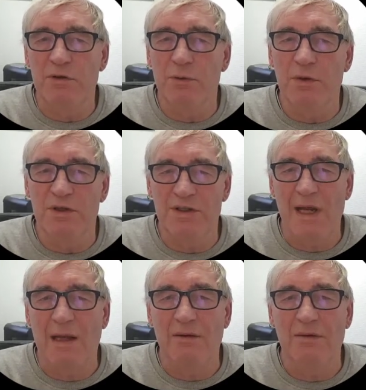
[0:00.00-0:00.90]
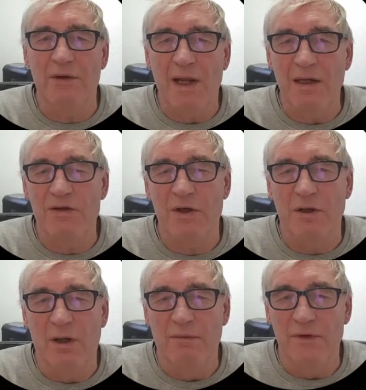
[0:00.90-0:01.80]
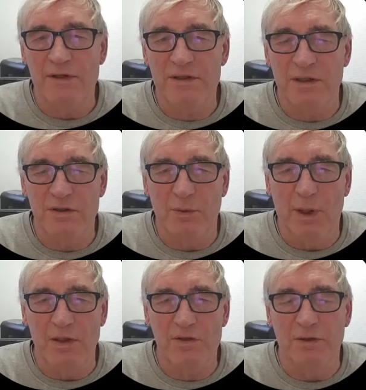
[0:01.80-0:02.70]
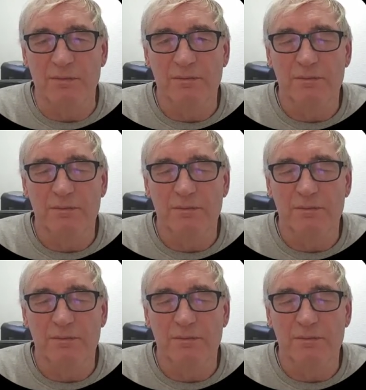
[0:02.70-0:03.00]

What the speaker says: to understand the nature of this situation.